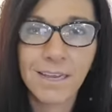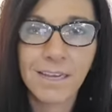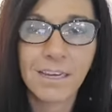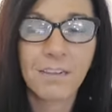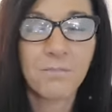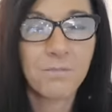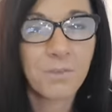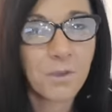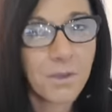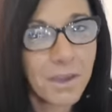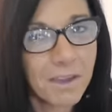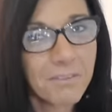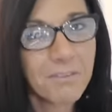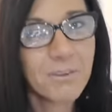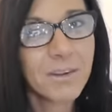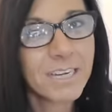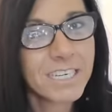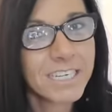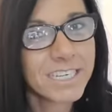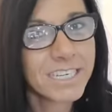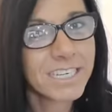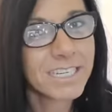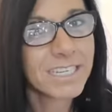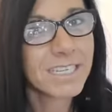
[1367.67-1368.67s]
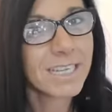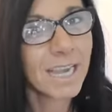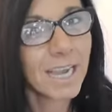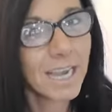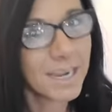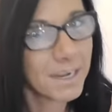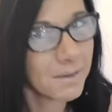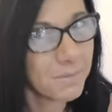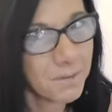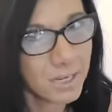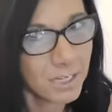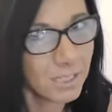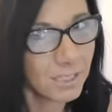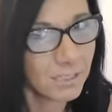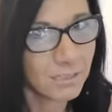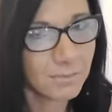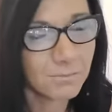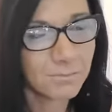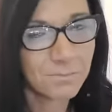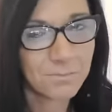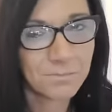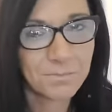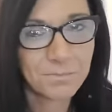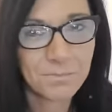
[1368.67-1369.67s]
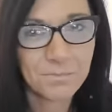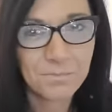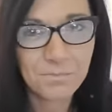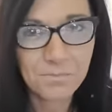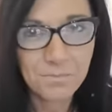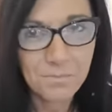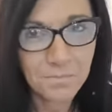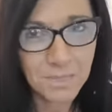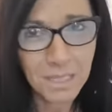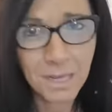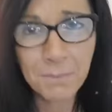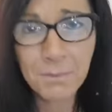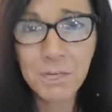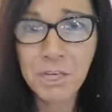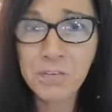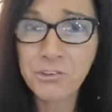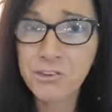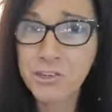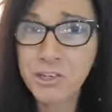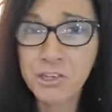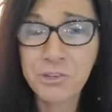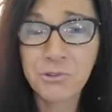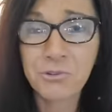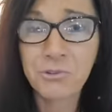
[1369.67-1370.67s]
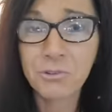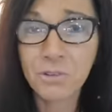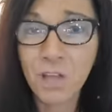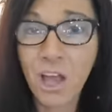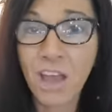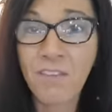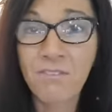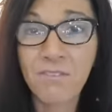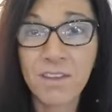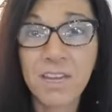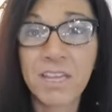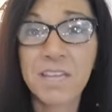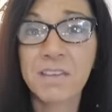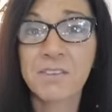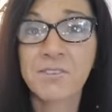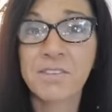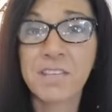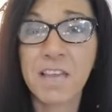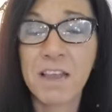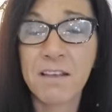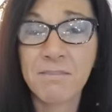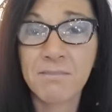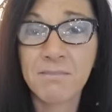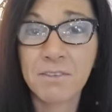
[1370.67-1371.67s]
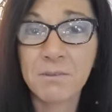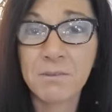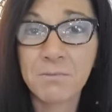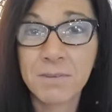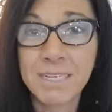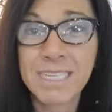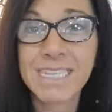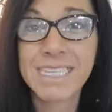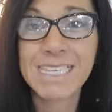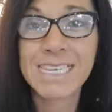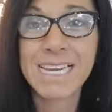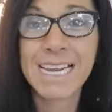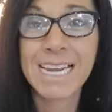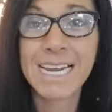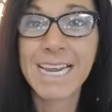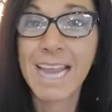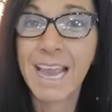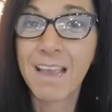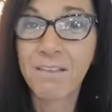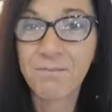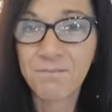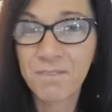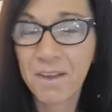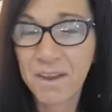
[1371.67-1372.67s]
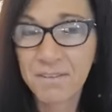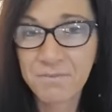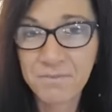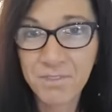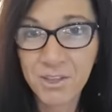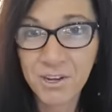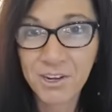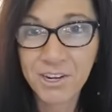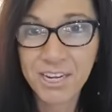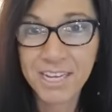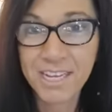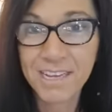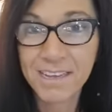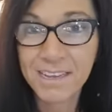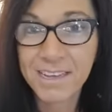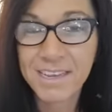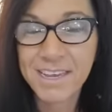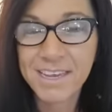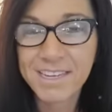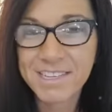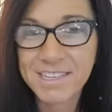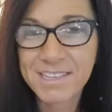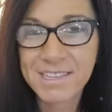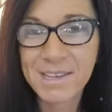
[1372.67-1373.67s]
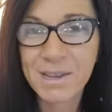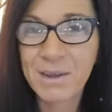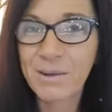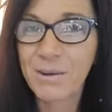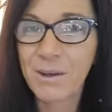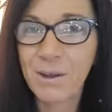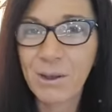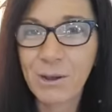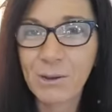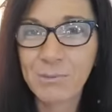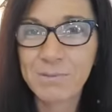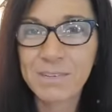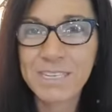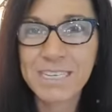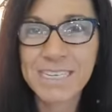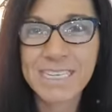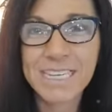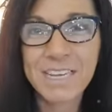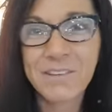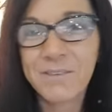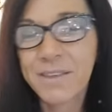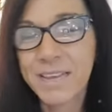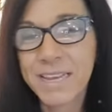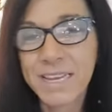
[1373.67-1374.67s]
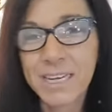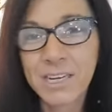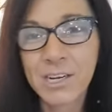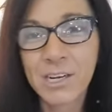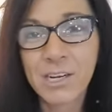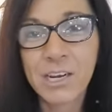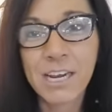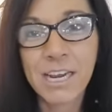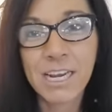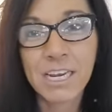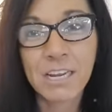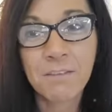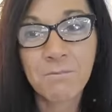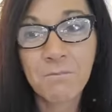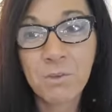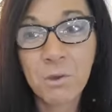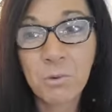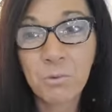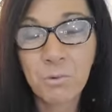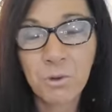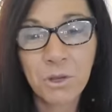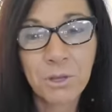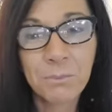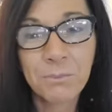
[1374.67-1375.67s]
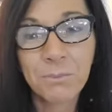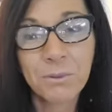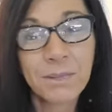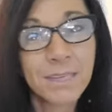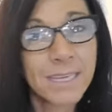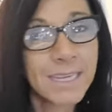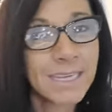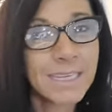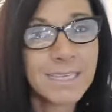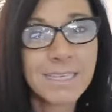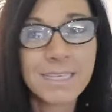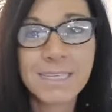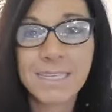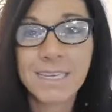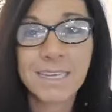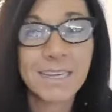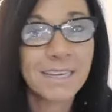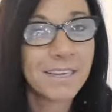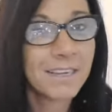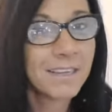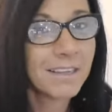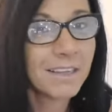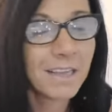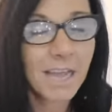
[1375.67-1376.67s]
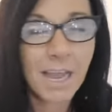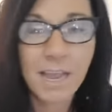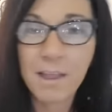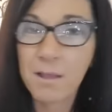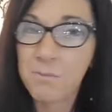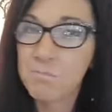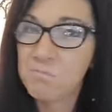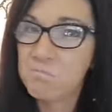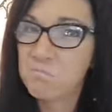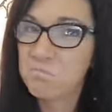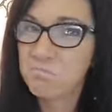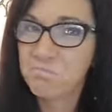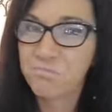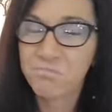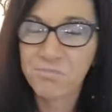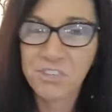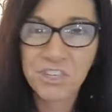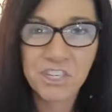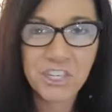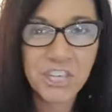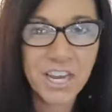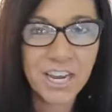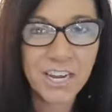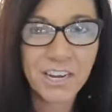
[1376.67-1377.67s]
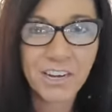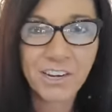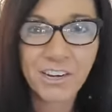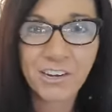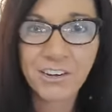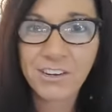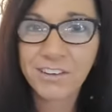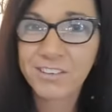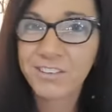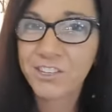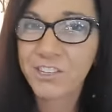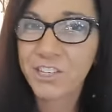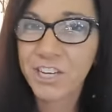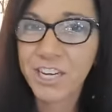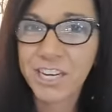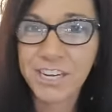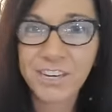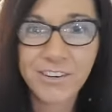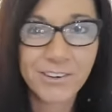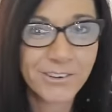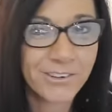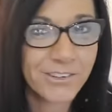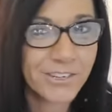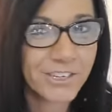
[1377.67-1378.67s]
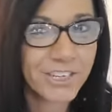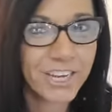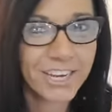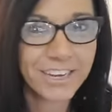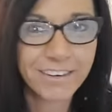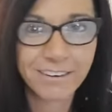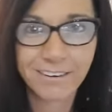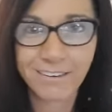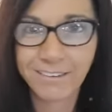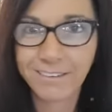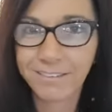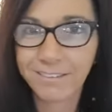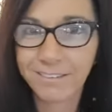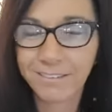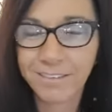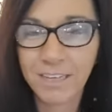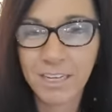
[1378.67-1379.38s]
And if you have questions, I am here. I'm going to do live videos every Wednesday at 5.30. So I hope to see you here. And if you would, please um, share, share, share.